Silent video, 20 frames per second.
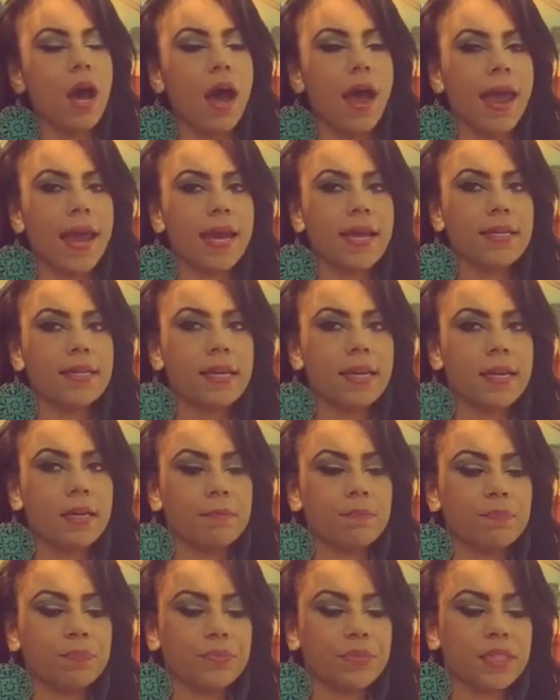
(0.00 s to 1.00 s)

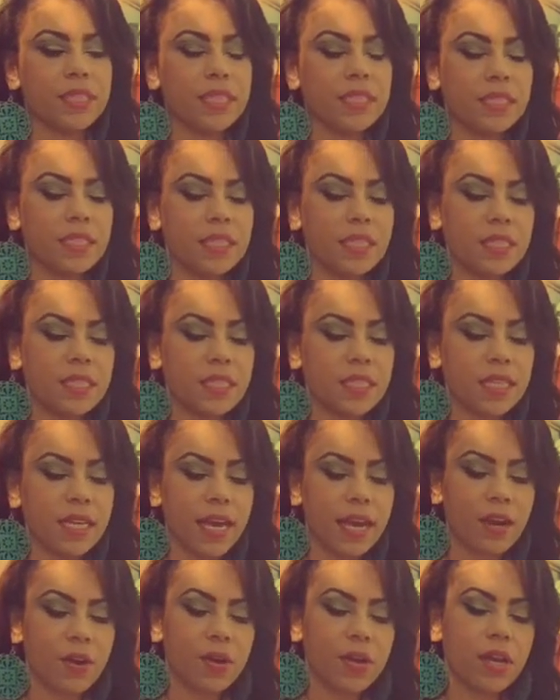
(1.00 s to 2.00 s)
And this is the
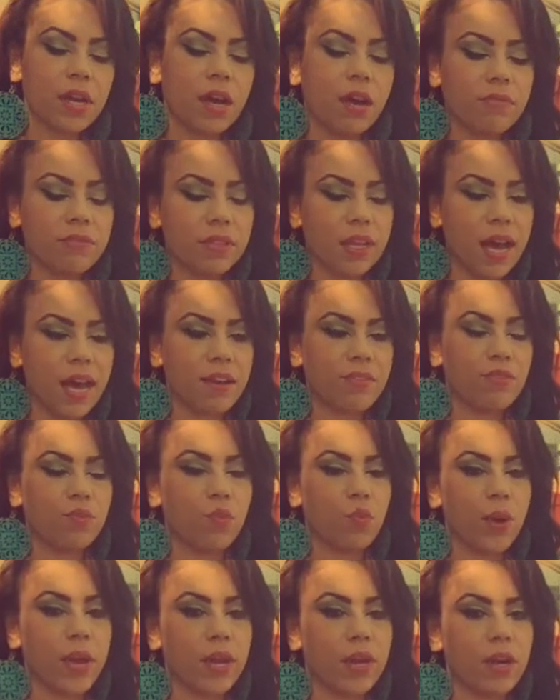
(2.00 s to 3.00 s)
area of life
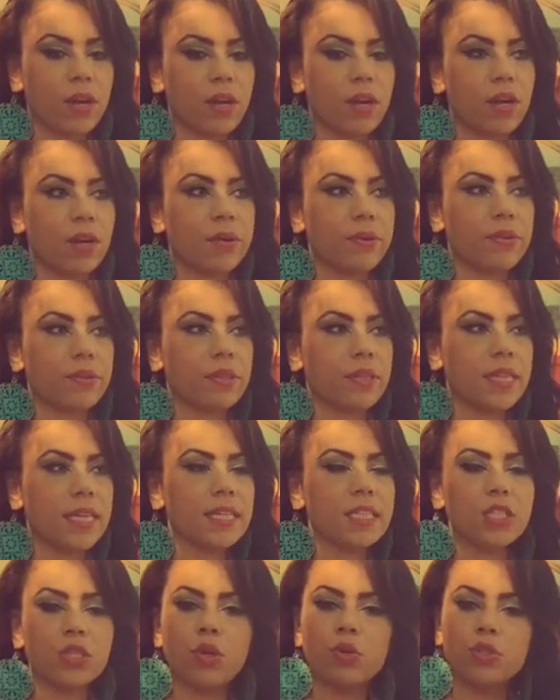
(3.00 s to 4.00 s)
where
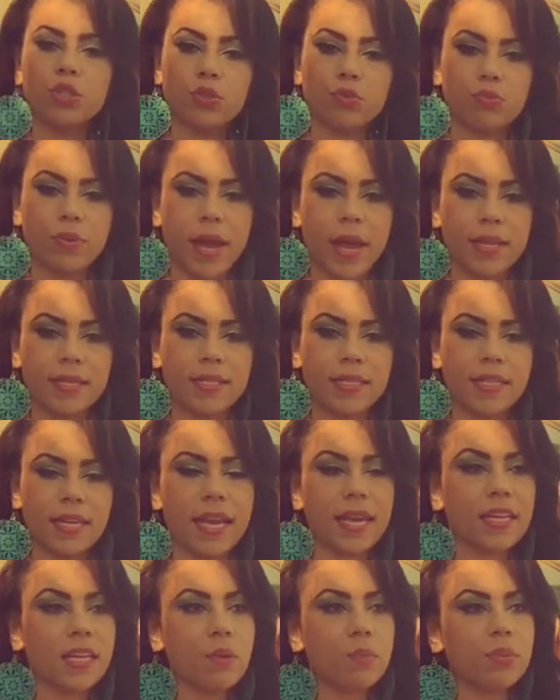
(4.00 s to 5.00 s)
things go to rest.
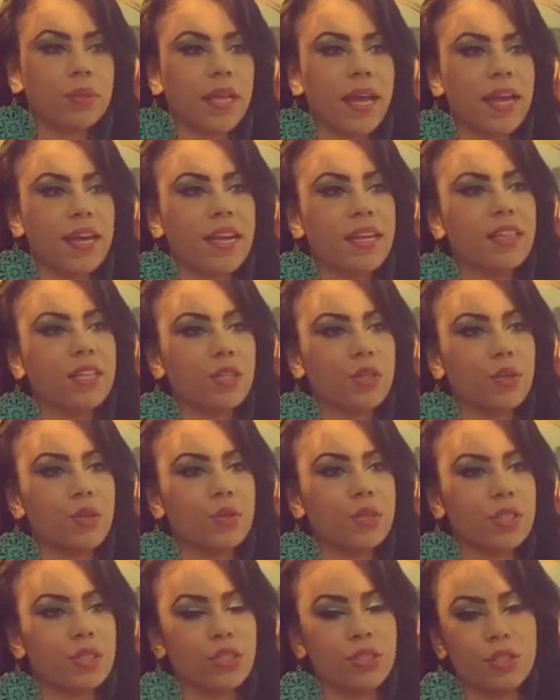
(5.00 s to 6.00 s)
Any planet that
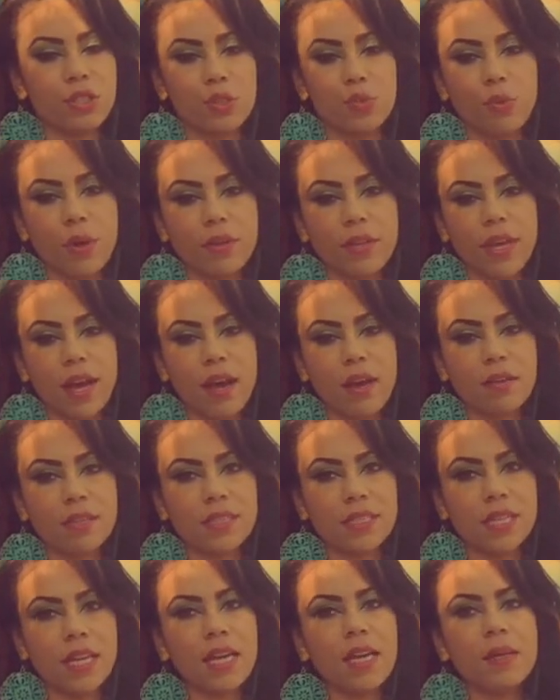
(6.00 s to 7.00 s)
goes into the 12th
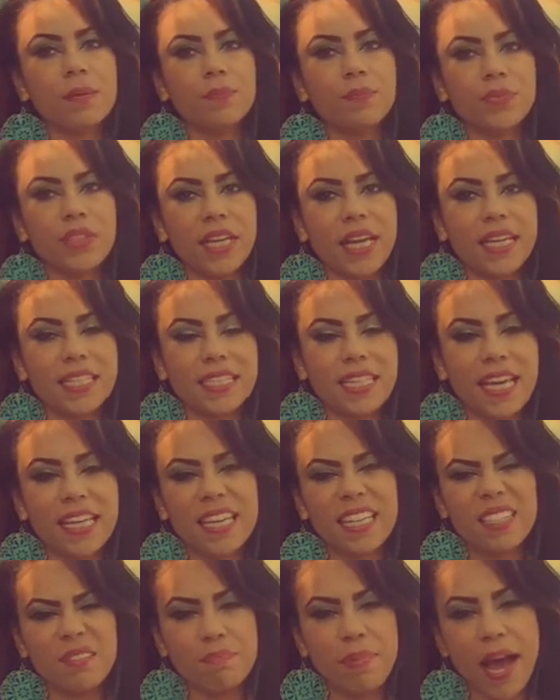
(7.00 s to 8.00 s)
house, it's like
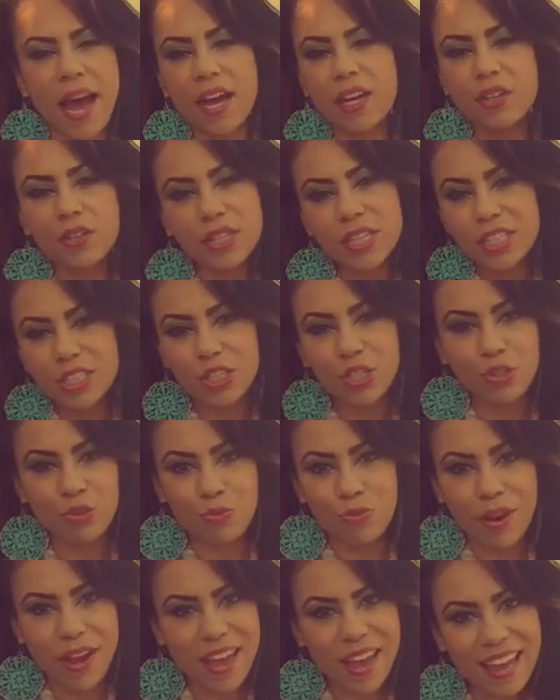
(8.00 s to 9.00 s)
its battery is
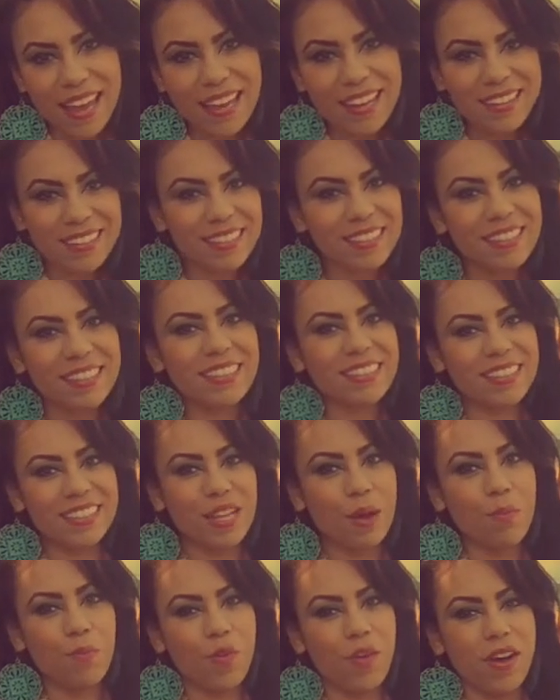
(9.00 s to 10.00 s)
drained
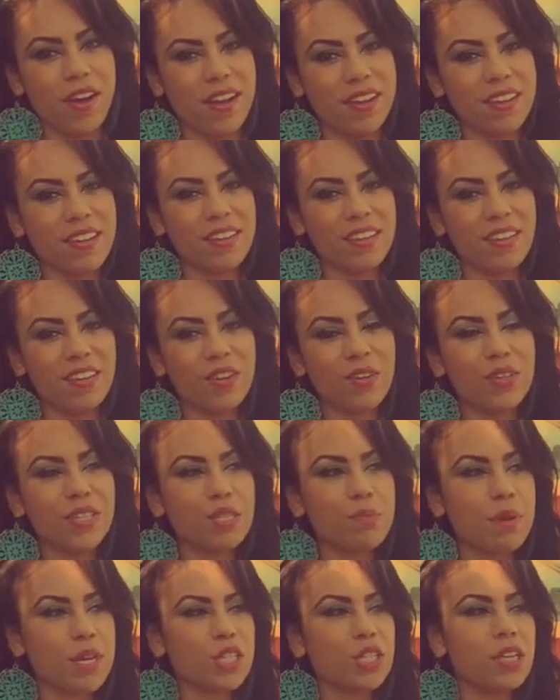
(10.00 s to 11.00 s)
somewhat, you know,
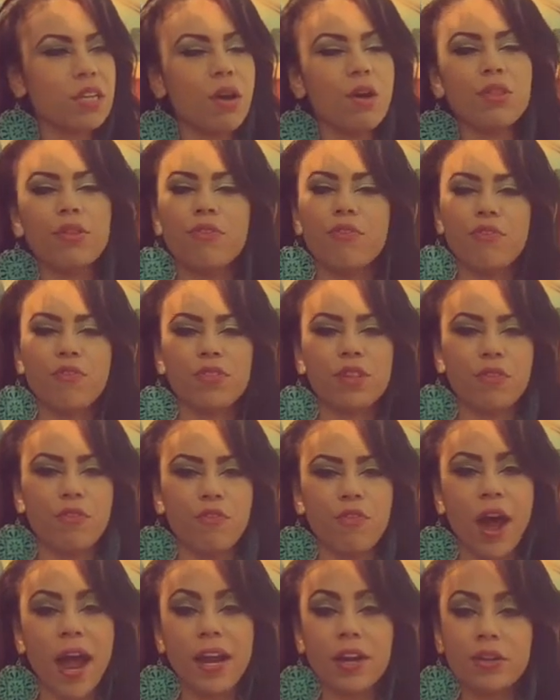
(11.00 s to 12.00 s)
especially all the
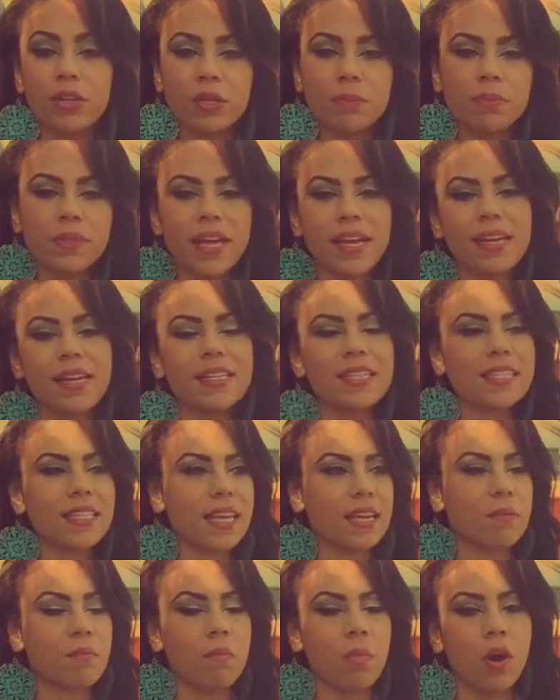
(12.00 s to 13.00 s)
fiery planets
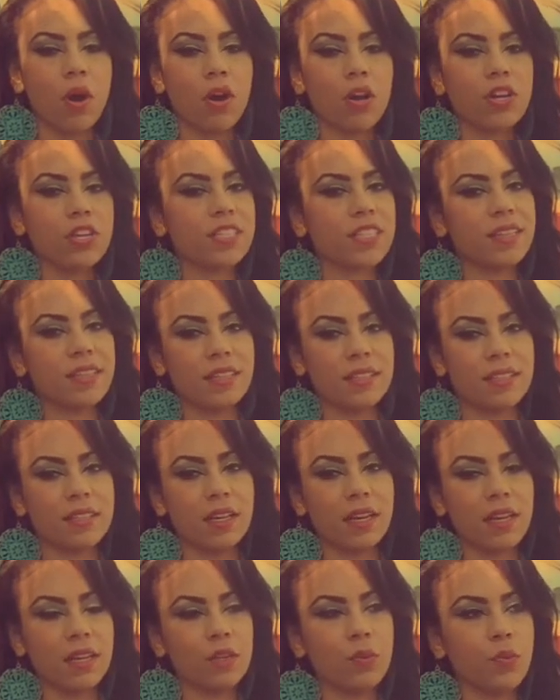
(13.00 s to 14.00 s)
like Mars and the
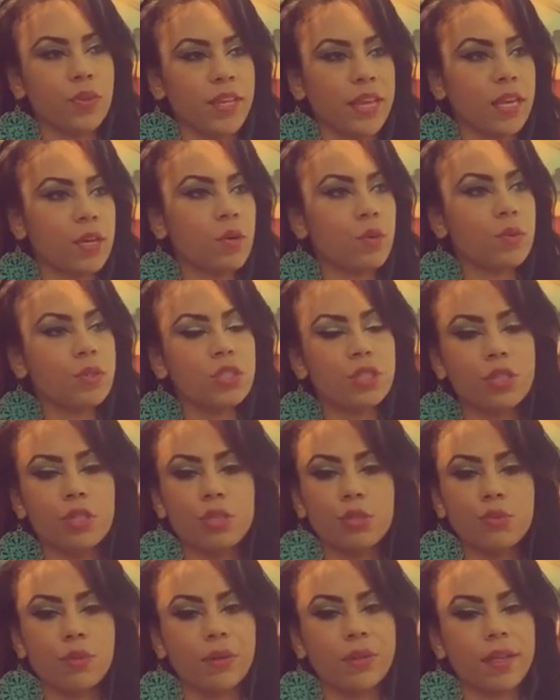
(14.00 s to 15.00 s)
Sun. When they go into the
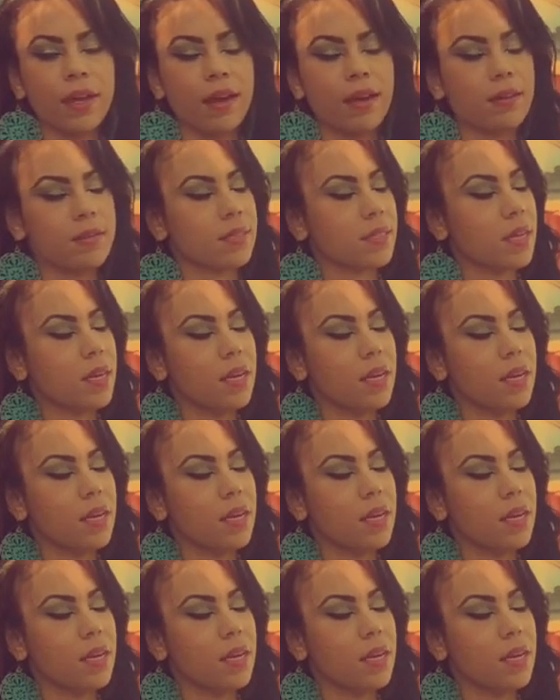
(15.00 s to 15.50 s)
12th house,